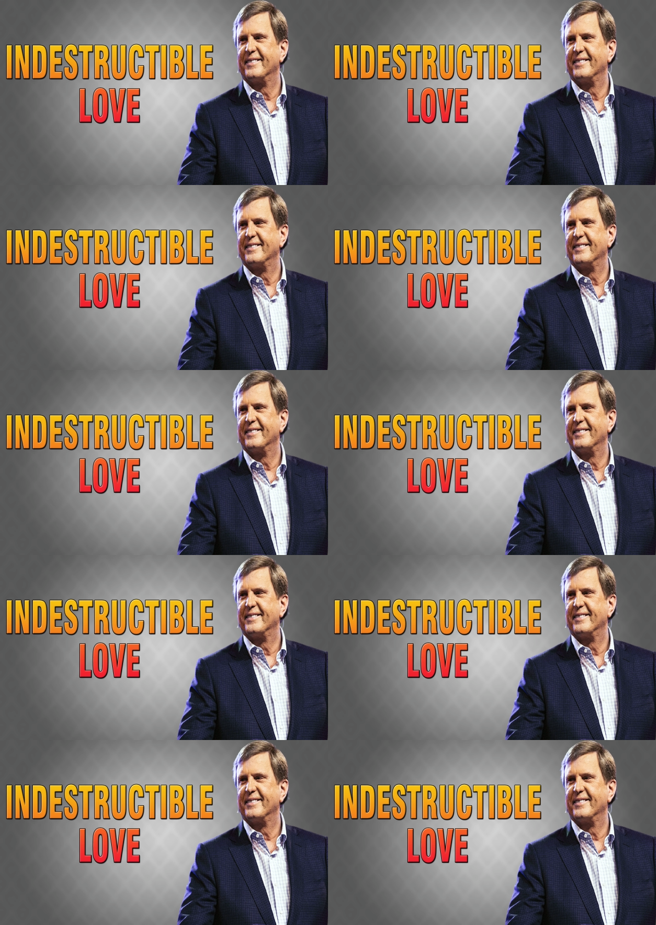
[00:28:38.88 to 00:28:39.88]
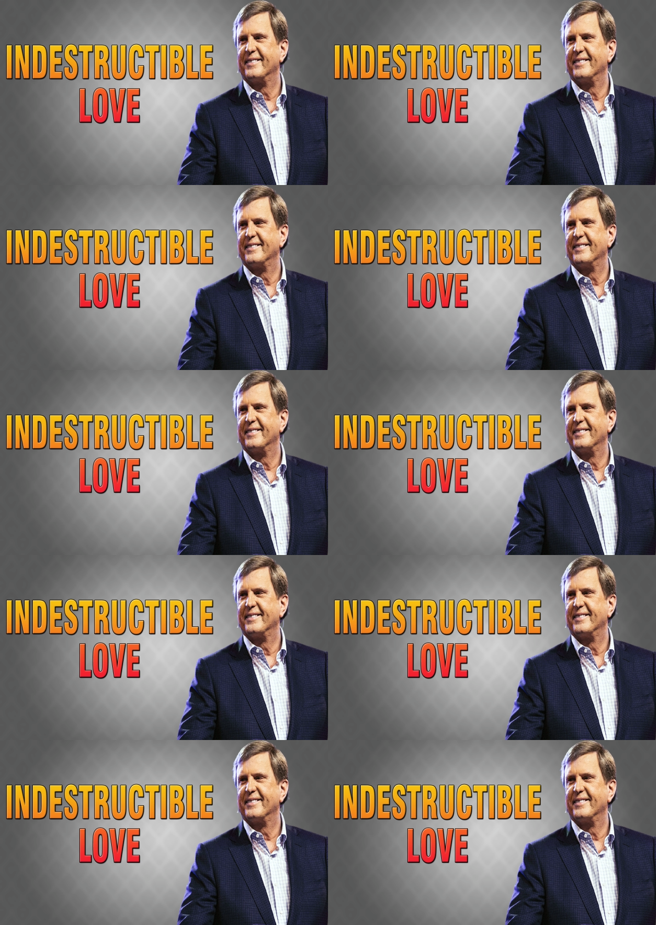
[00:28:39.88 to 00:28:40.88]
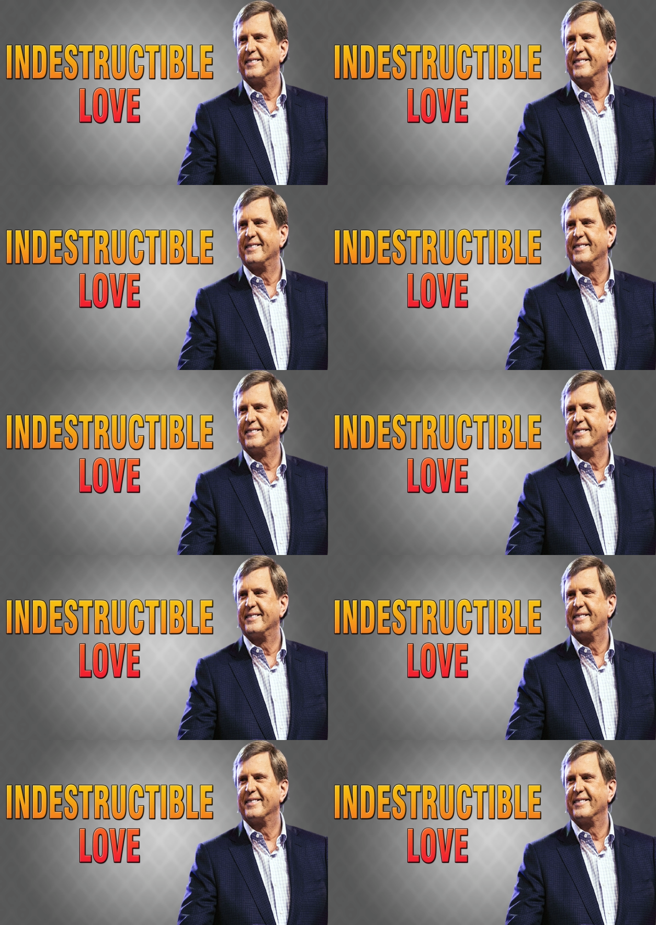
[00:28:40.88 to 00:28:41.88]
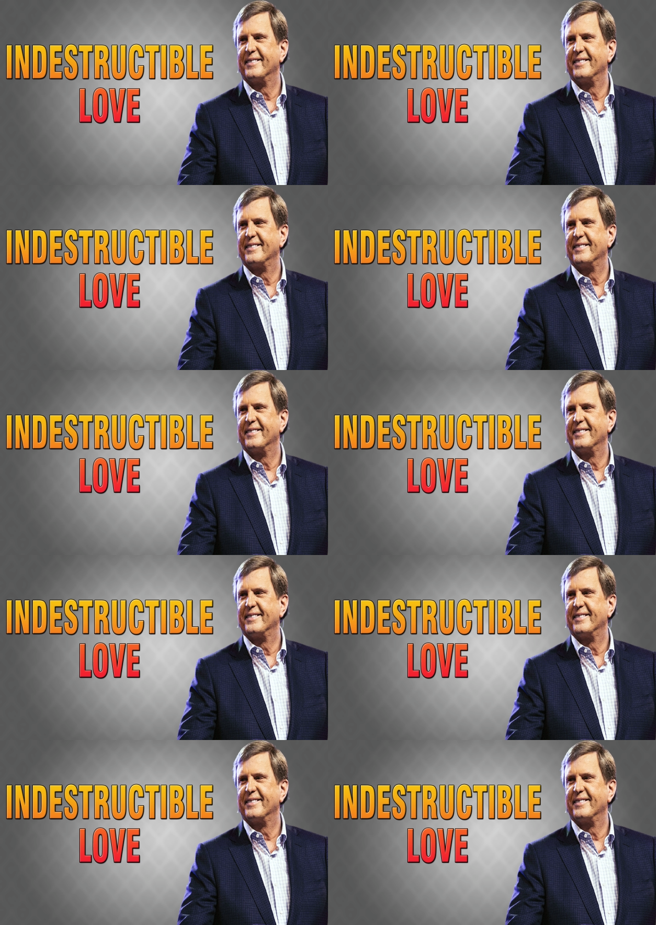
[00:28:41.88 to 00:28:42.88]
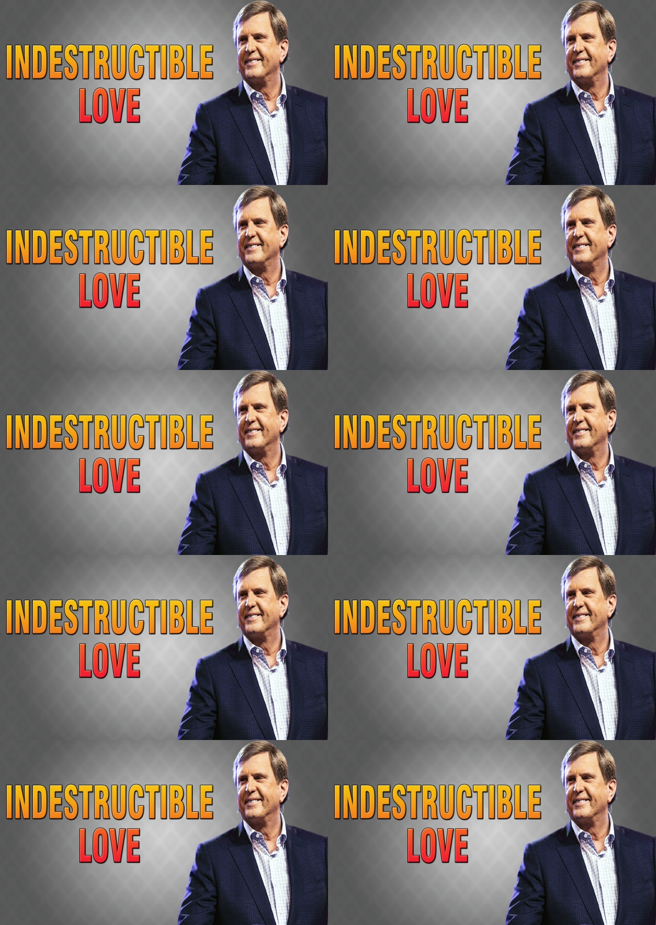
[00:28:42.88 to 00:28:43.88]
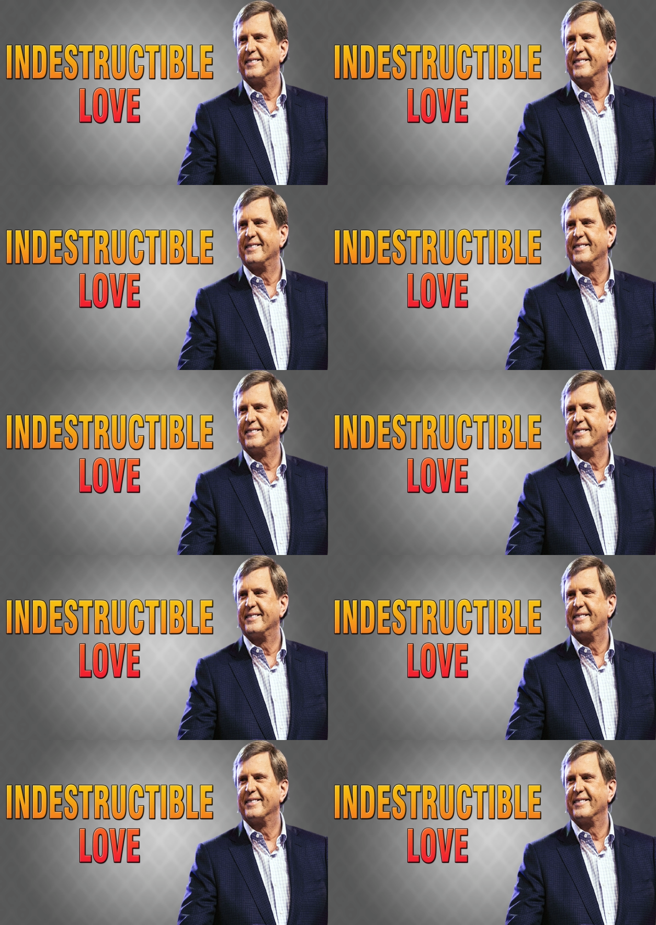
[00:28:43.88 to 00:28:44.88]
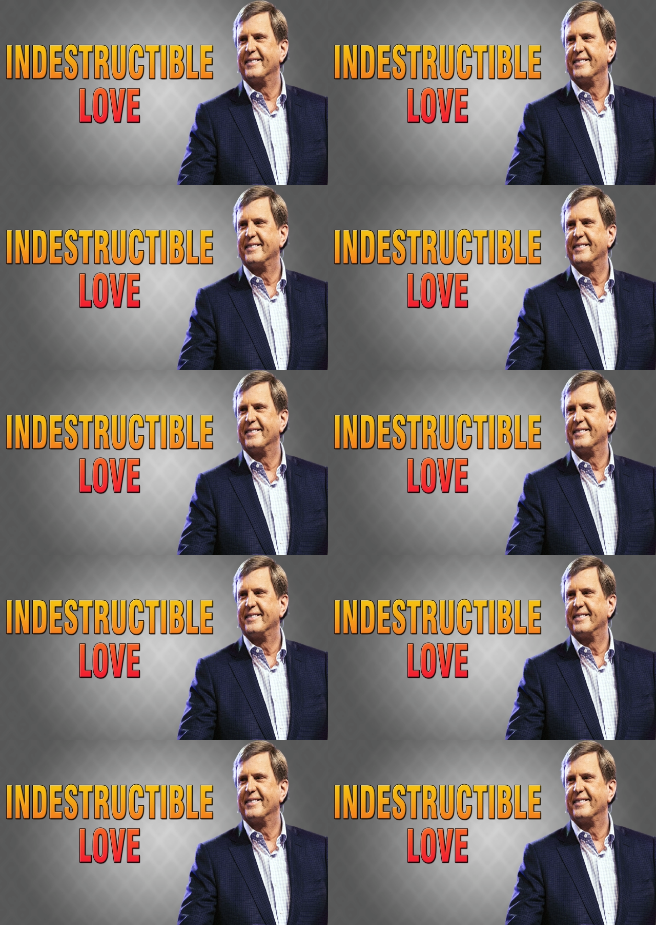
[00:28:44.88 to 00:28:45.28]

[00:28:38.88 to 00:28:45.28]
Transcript: This is a still picture; no speech is visible.